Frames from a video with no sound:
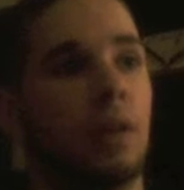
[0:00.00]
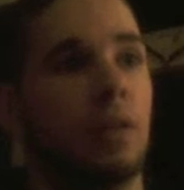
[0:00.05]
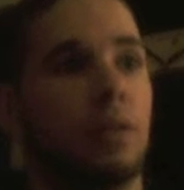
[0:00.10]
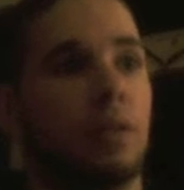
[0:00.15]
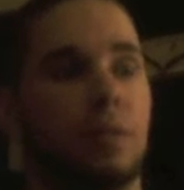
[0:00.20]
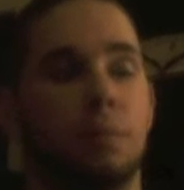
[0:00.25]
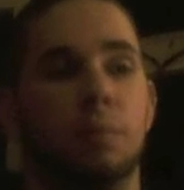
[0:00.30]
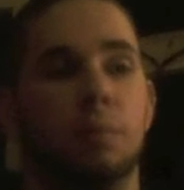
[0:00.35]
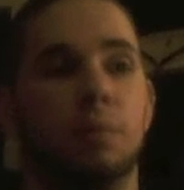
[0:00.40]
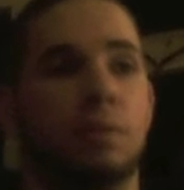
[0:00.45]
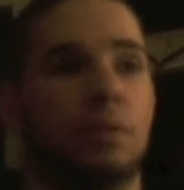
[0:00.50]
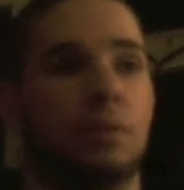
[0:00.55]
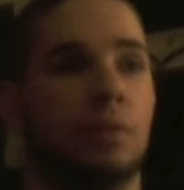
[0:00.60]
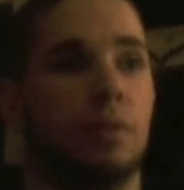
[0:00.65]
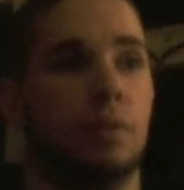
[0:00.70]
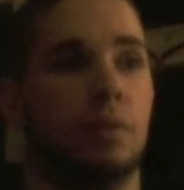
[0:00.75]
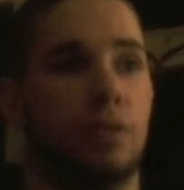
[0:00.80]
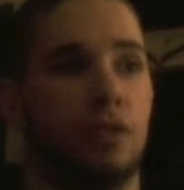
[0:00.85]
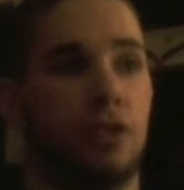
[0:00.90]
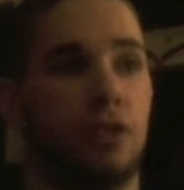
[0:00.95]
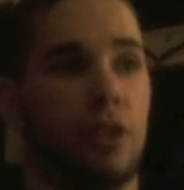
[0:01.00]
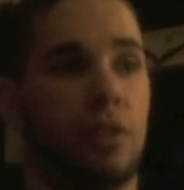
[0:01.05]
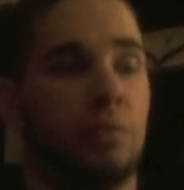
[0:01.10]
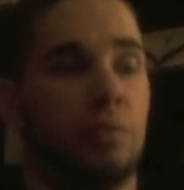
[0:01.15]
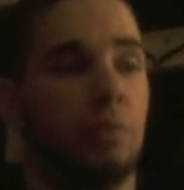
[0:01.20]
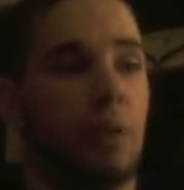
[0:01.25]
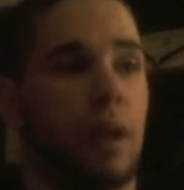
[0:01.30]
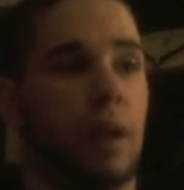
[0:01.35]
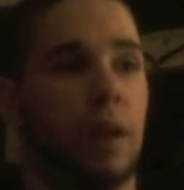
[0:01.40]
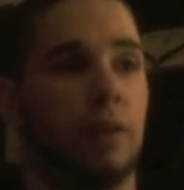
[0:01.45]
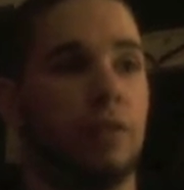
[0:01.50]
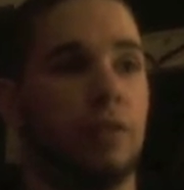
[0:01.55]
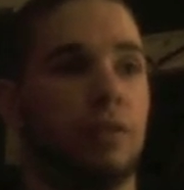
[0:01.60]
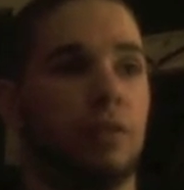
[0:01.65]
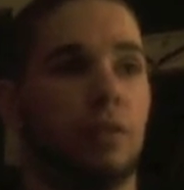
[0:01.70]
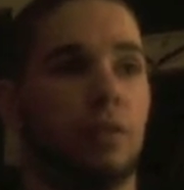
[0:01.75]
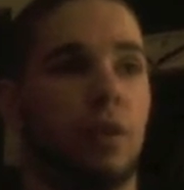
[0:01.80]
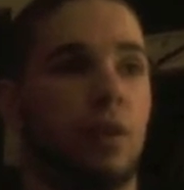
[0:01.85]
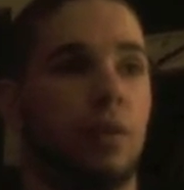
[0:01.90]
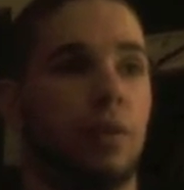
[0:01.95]
some Jets bloggers
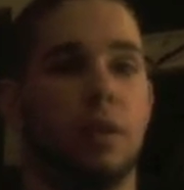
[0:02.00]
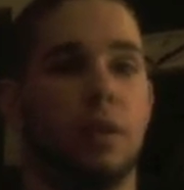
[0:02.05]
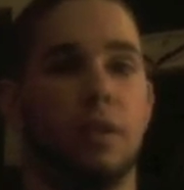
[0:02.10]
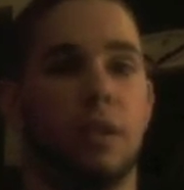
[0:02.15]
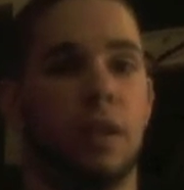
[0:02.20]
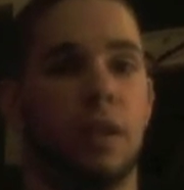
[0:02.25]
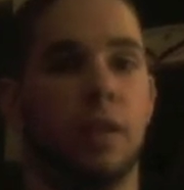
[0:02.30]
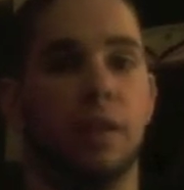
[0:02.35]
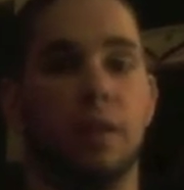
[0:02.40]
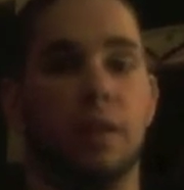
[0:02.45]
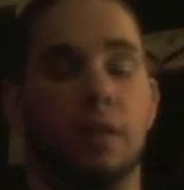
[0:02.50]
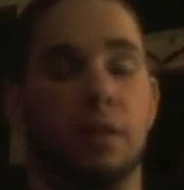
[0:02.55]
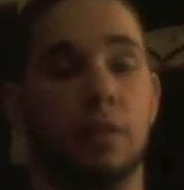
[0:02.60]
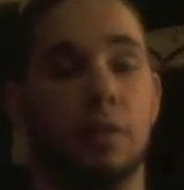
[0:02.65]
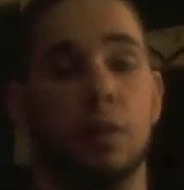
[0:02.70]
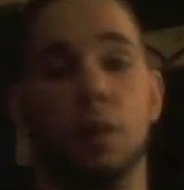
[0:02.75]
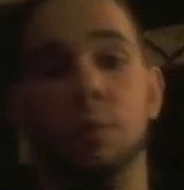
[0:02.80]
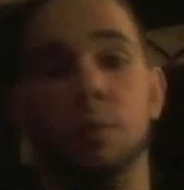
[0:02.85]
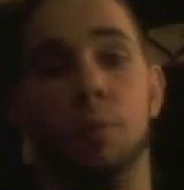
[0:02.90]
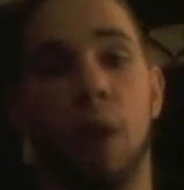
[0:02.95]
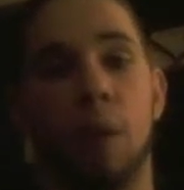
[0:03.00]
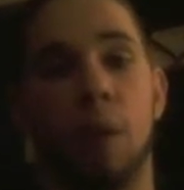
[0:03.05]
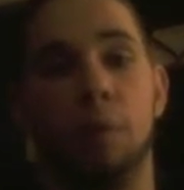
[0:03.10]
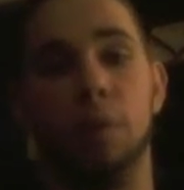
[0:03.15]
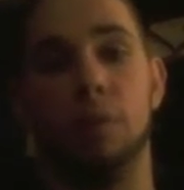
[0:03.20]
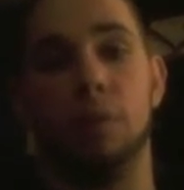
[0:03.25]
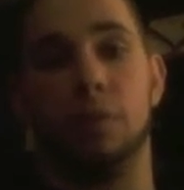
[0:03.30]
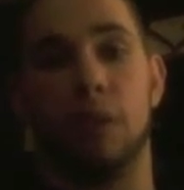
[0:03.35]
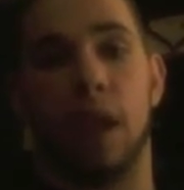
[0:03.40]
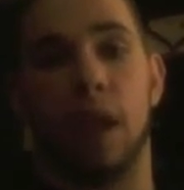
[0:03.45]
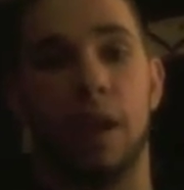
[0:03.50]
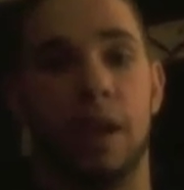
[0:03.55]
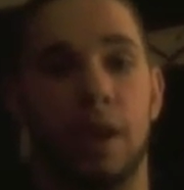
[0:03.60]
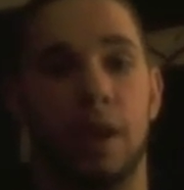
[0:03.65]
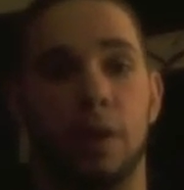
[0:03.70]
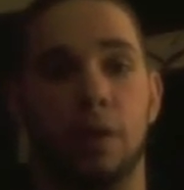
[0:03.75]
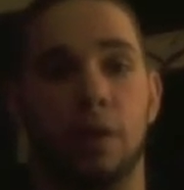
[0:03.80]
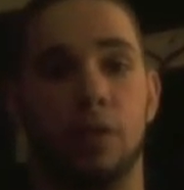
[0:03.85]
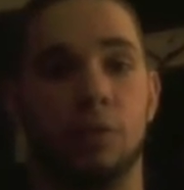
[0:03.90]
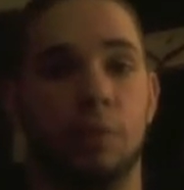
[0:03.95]
are already saying that you could probably sign
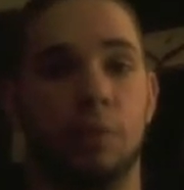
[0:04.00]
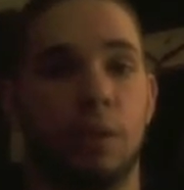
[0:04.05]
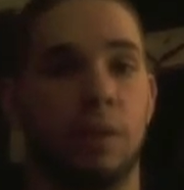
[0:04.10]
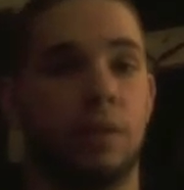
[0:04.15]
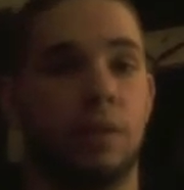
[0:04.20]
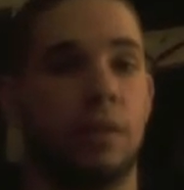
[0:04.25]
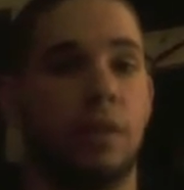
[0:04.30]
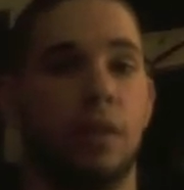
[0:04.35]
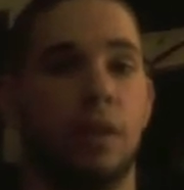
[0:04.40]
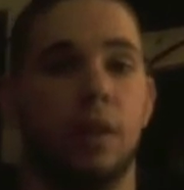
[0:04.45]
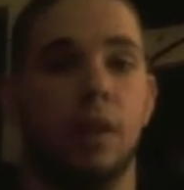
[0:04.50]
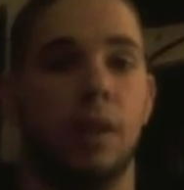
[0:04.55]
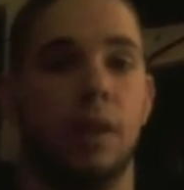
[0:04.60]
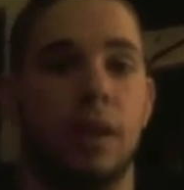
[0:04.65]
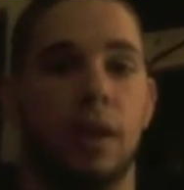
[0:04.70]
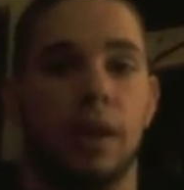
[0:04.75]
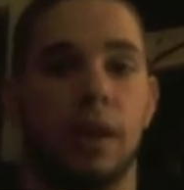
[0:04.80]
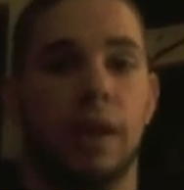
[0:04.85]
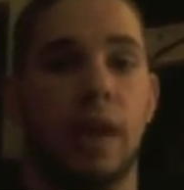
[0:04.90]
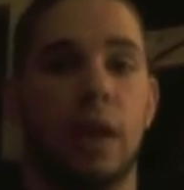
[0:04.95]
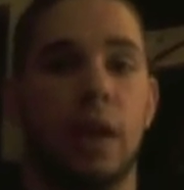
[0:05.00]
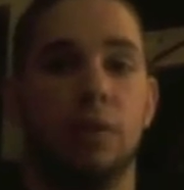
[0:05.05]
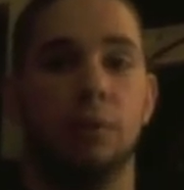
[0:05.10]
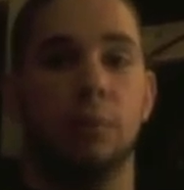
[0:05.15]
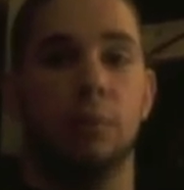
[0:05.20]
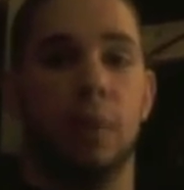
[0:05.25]
Eric Smith and Calvin